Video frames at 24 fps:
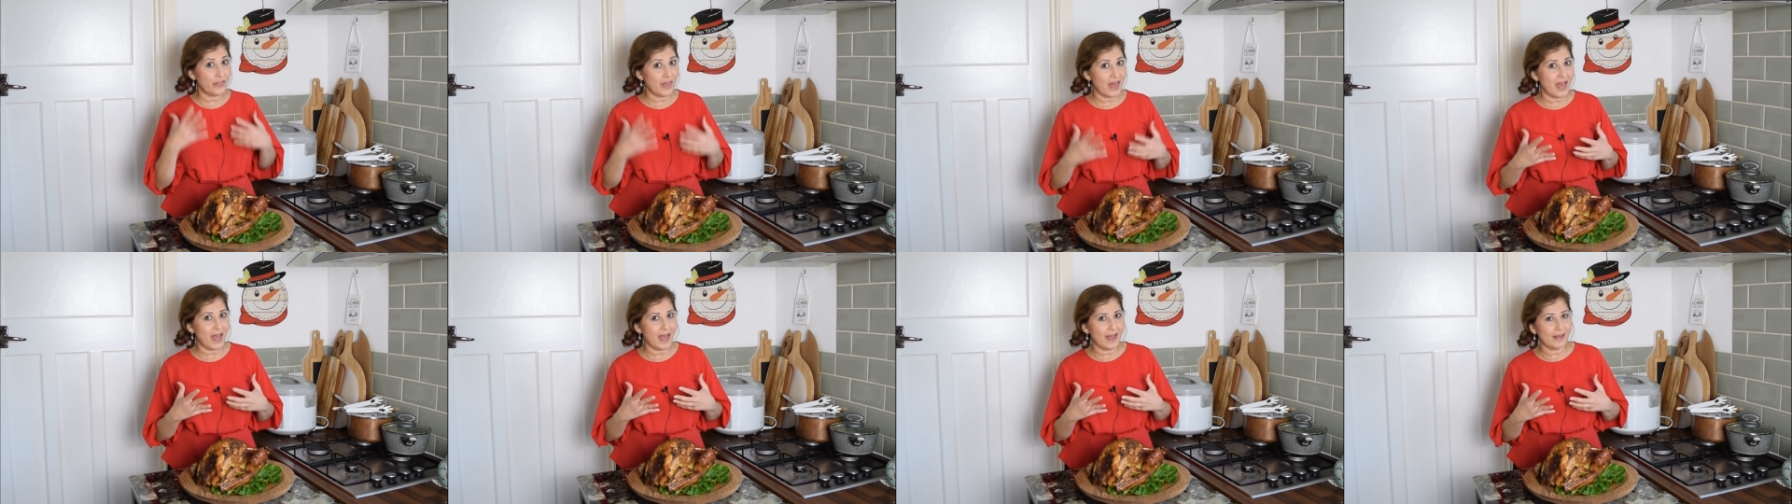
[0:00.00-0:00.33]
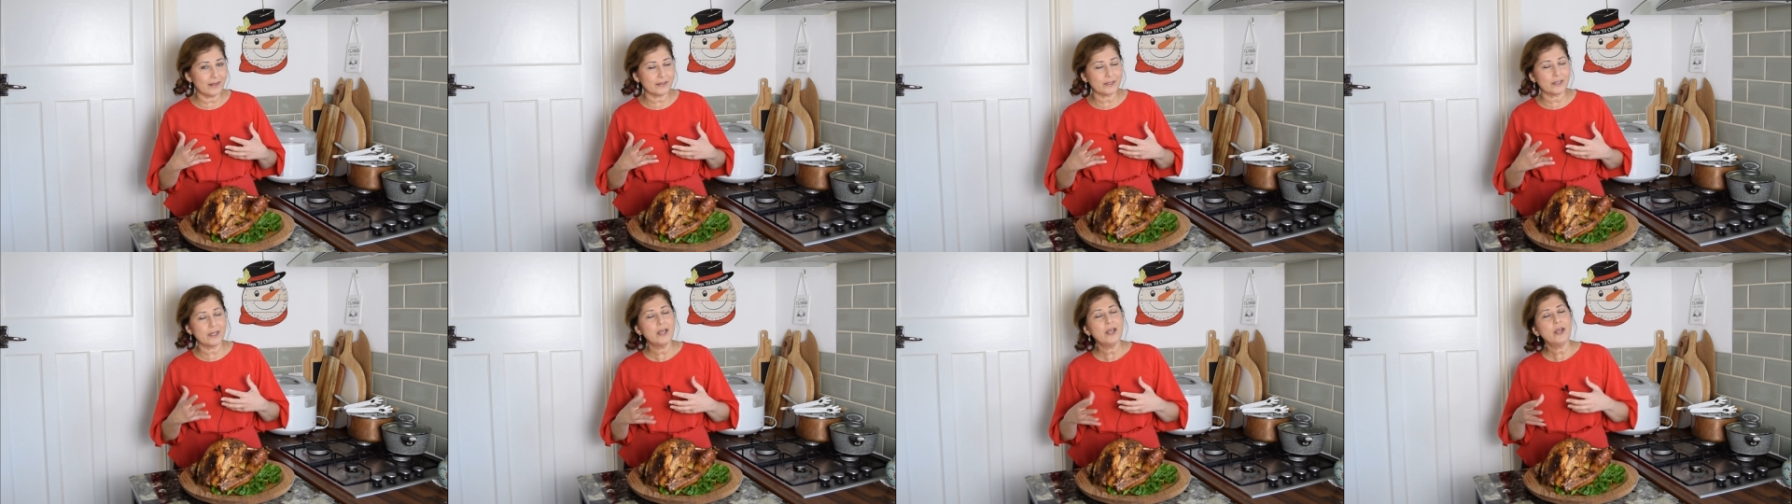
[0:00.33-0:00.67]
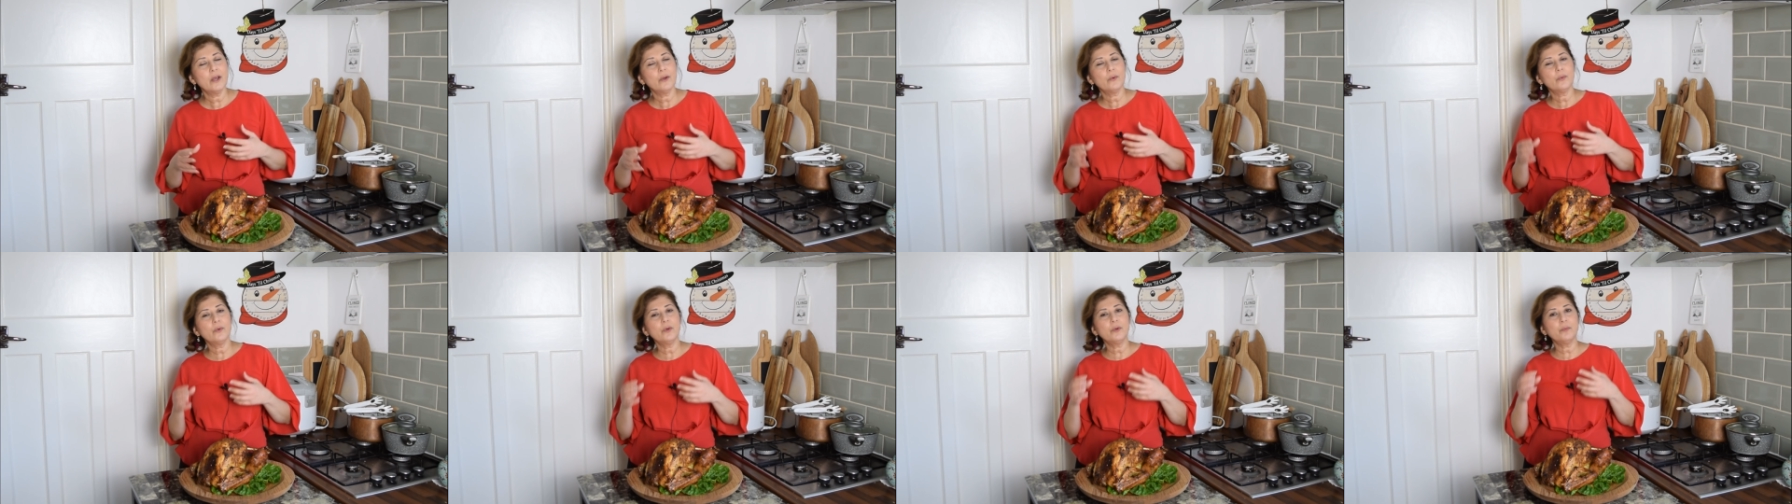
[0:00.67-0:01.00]
that
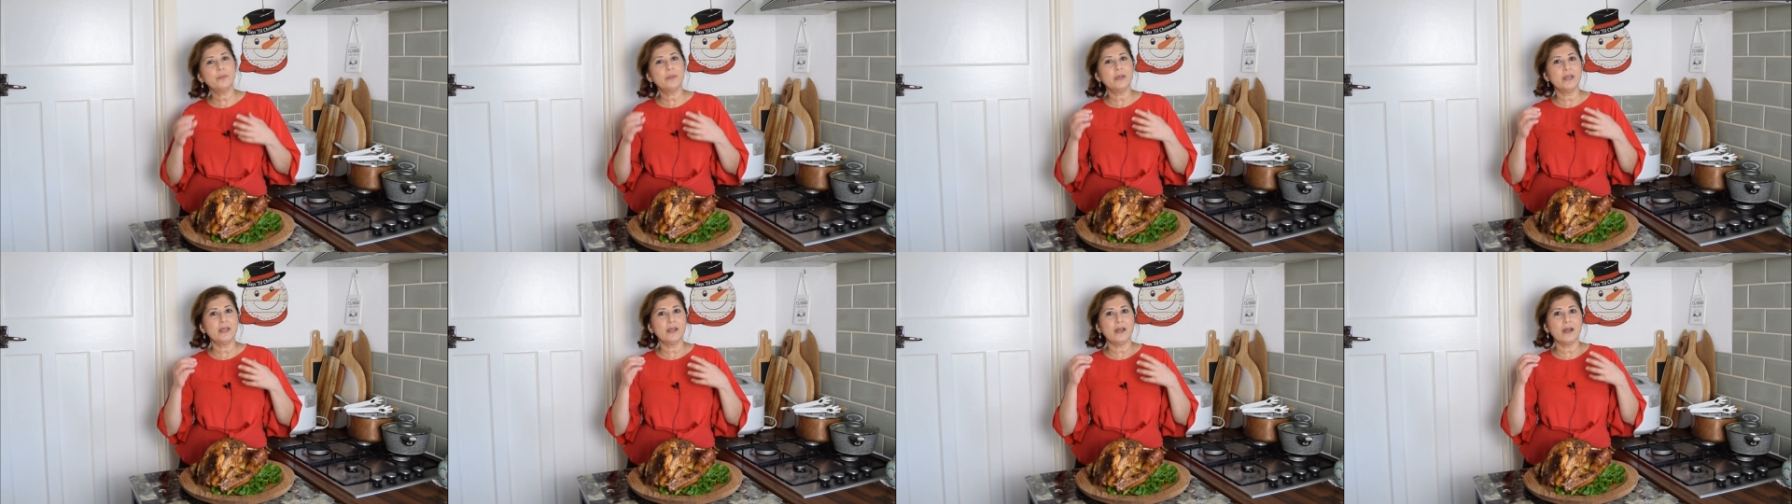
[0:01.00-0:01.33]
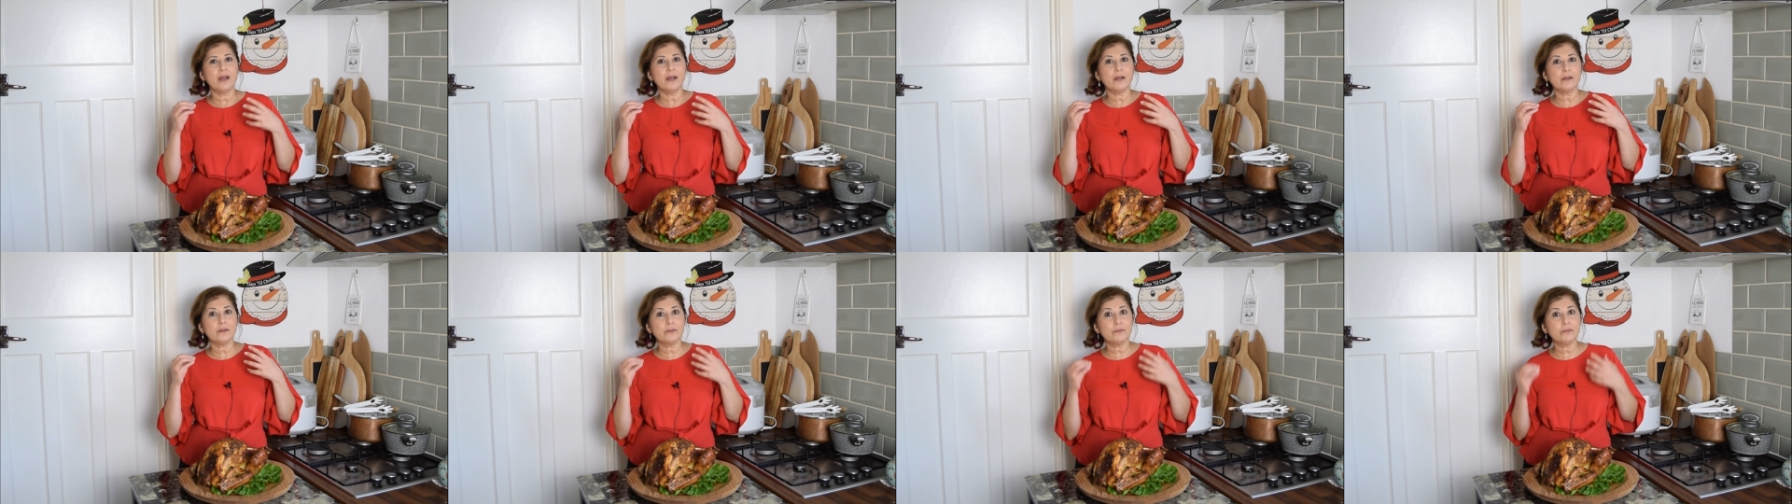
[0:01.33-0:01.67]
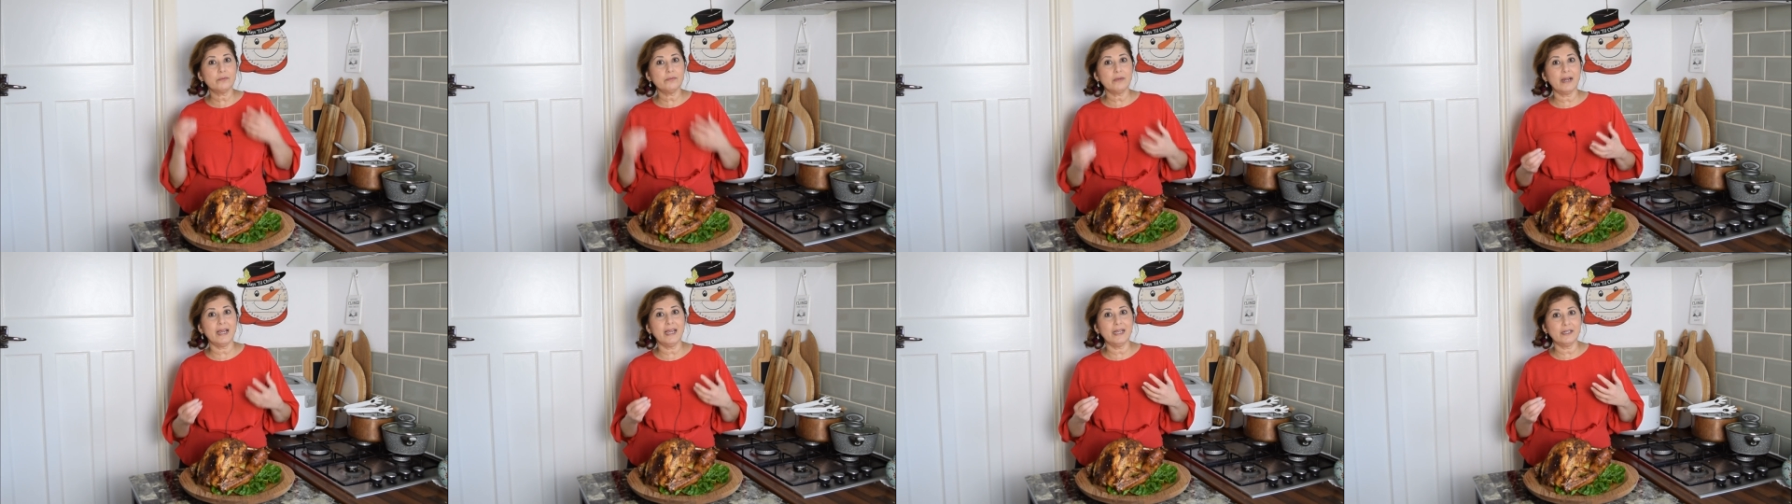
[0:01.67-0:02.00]
would be a
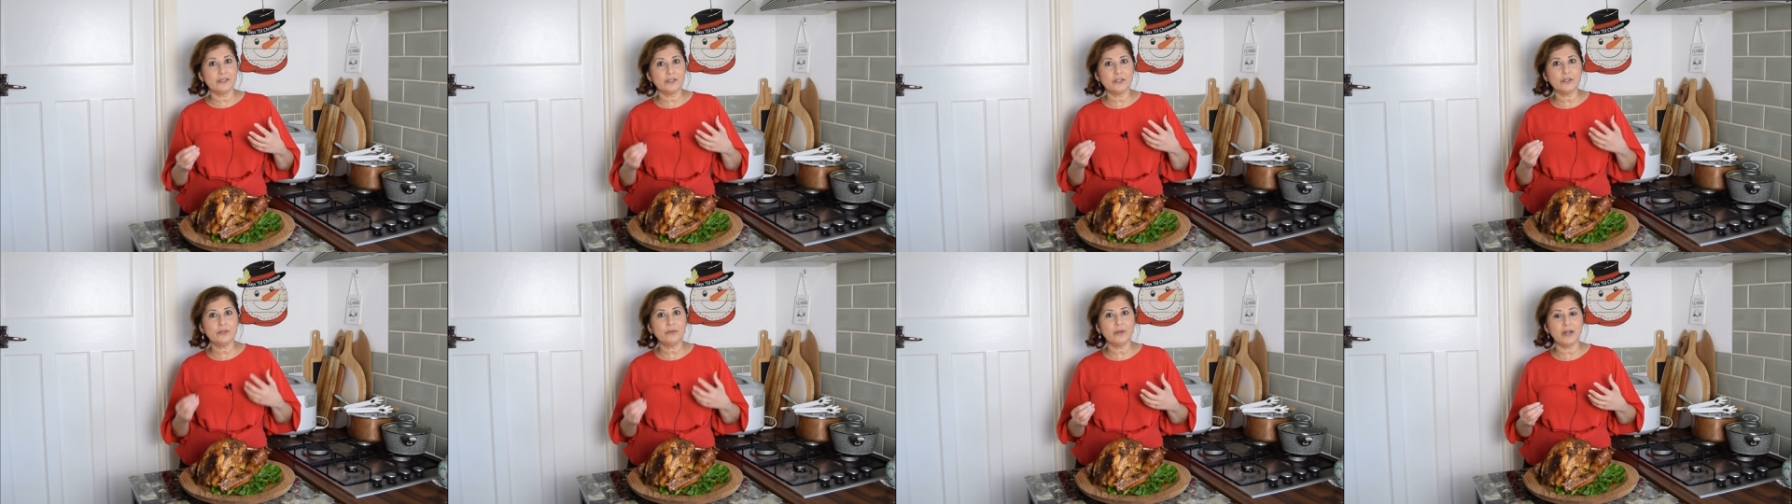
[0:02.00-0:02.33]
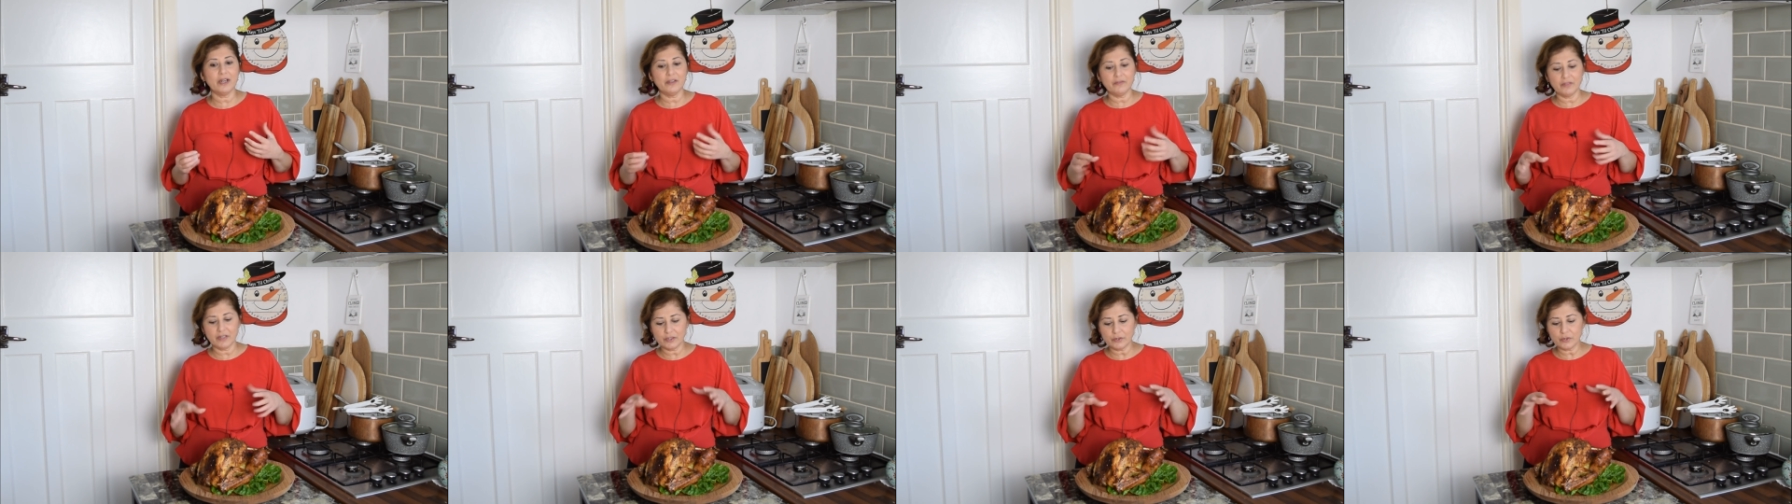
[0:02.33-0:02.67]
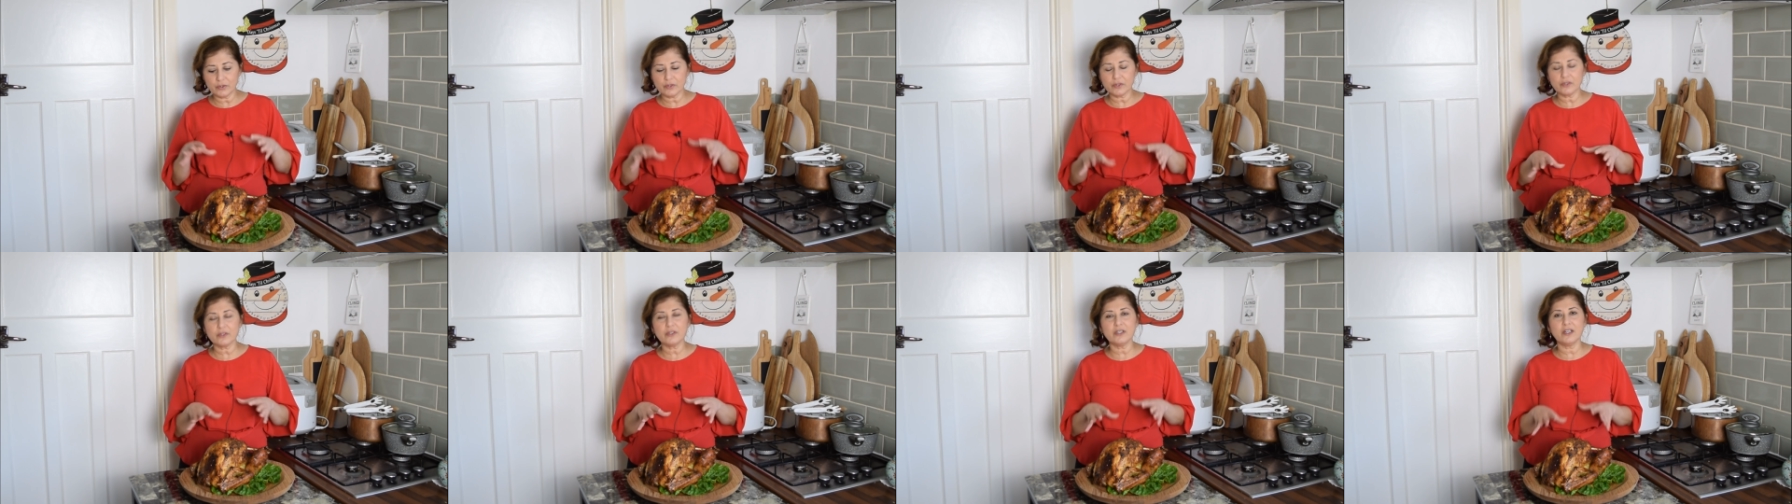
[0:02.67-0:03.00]
great gravy
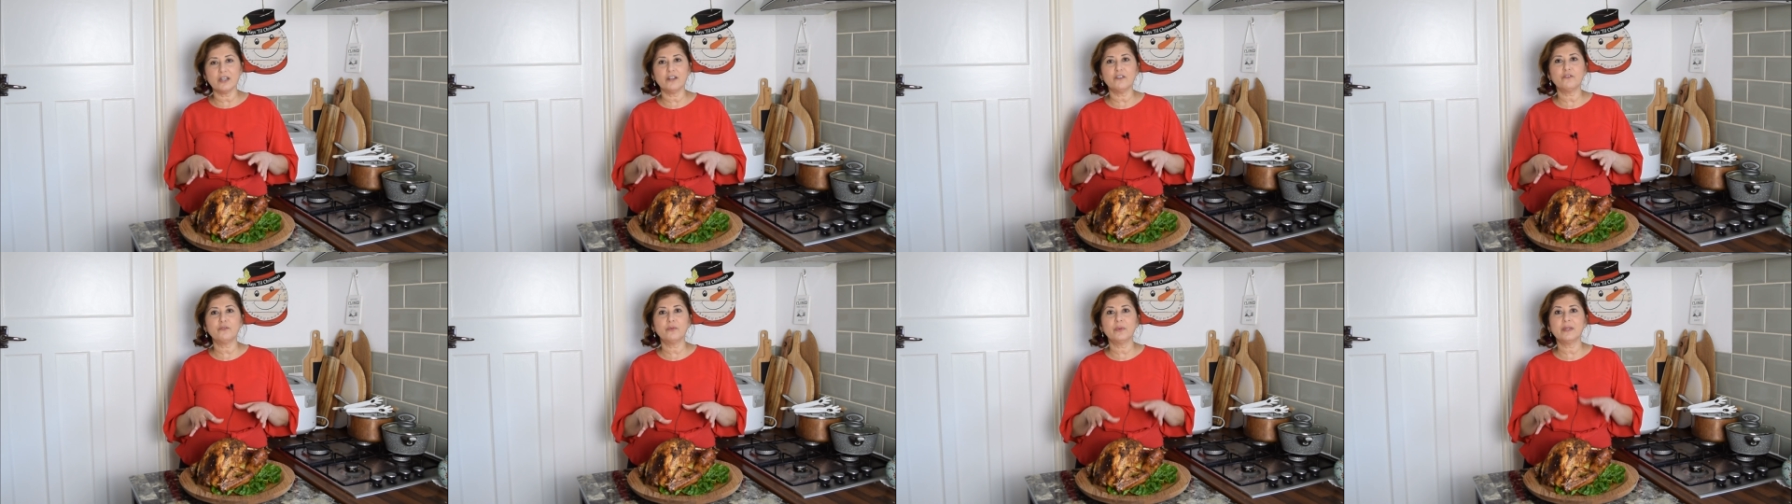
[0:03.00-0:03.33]
to serve